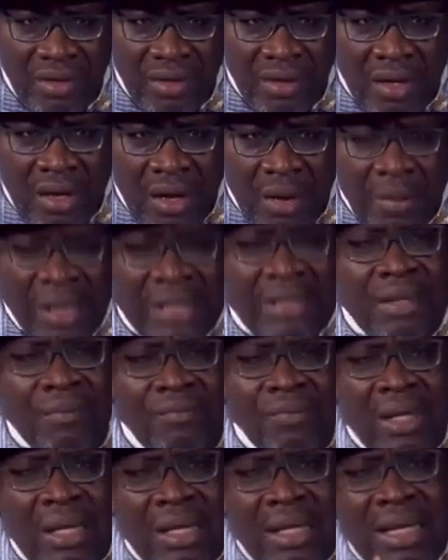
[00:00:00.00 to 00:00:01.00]
But
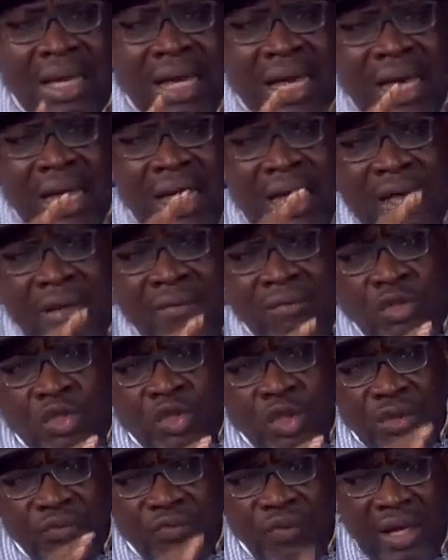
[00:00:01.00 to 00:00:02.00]

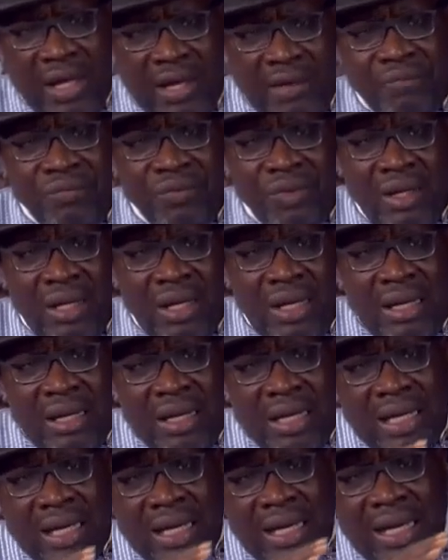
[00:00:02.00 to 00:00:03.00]
truthfully,
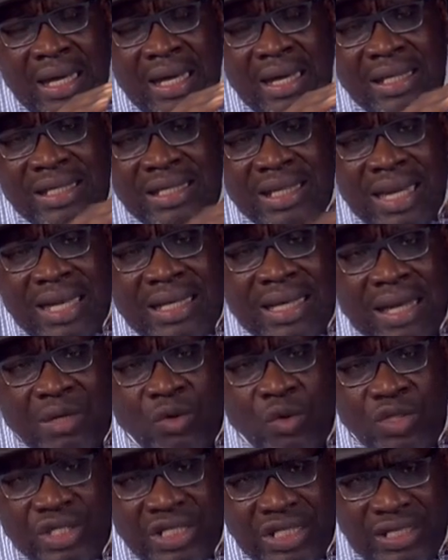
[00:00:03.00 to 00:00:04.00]
the incident at
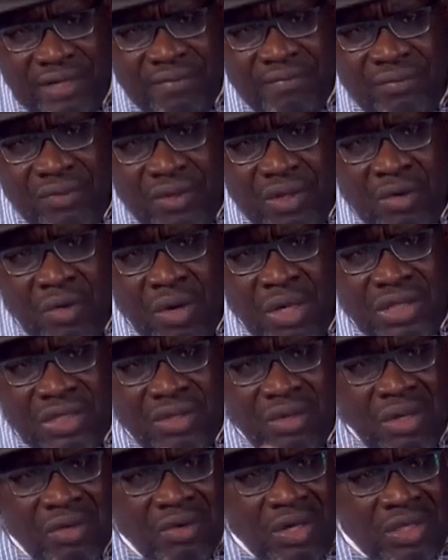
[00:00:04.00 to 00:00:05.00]
OD
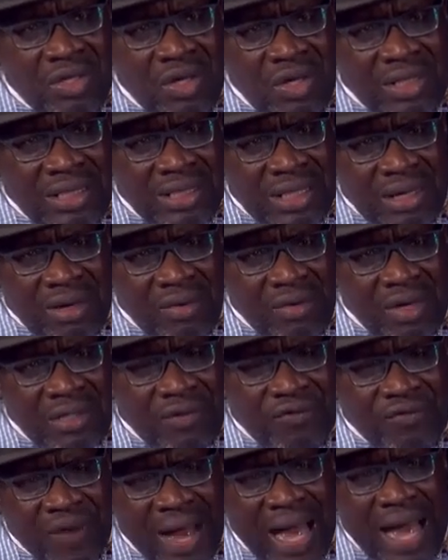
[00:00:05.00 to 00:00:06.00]
was
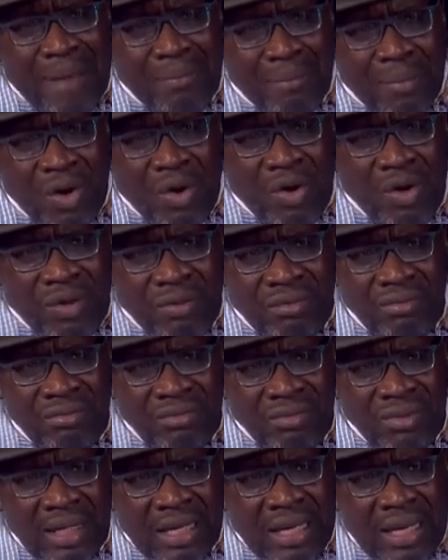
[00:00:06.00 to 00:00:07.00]
far more
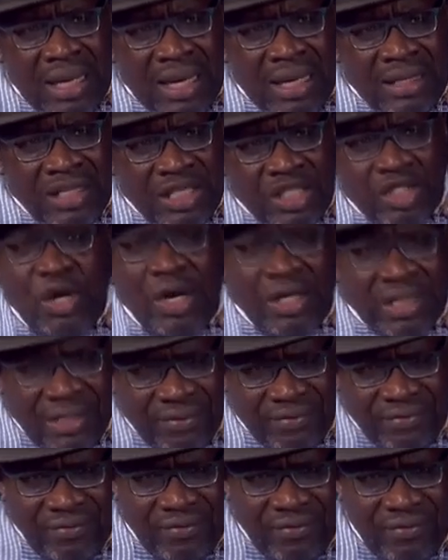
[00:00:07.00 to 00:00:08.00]

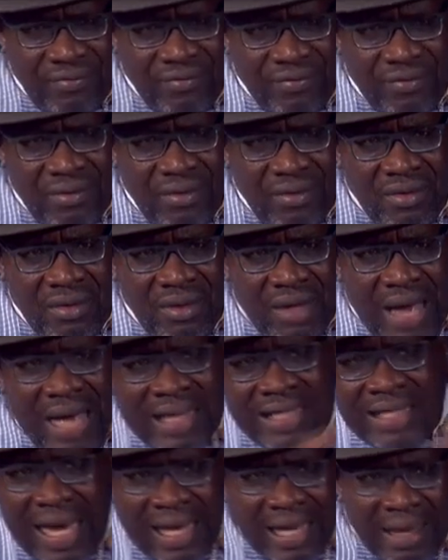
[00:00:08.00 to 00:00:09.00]
destructive, and
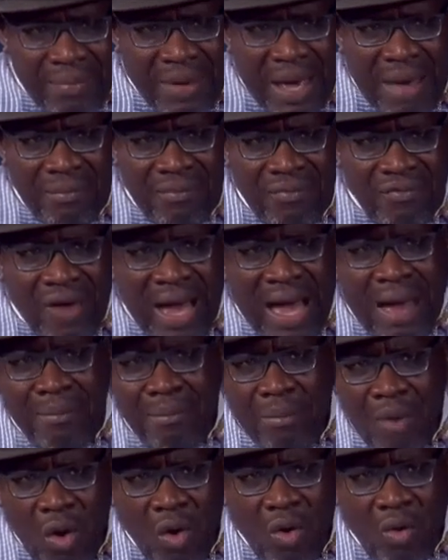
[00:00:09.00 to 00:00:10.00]
Zakibiam far
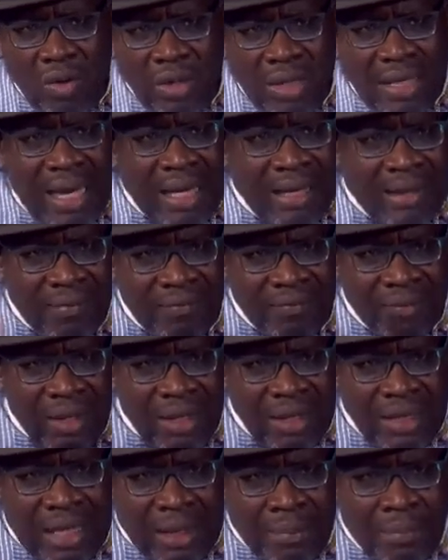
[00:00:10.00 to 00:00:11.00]
more than
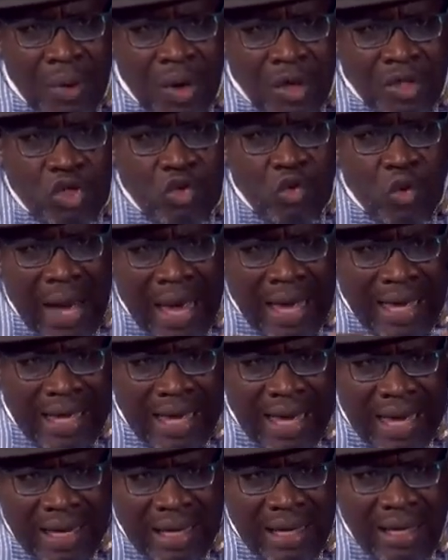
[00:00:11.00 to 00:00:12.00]
the reports we are
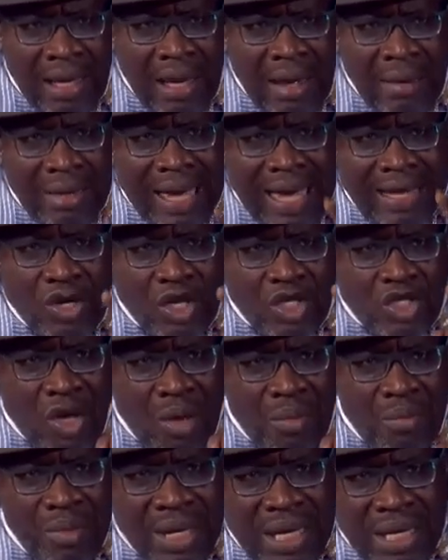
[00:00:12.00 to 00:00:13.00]
hearing. That does not
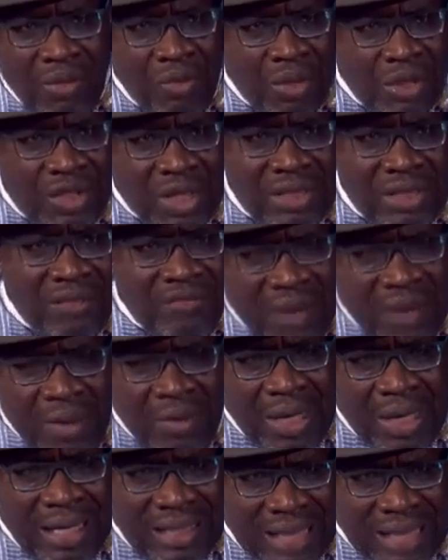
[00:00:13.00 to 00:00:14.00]
mean we justify
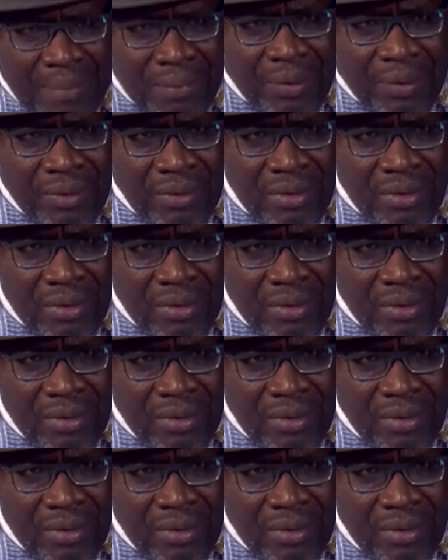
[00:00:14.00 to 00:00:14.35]
what has happened,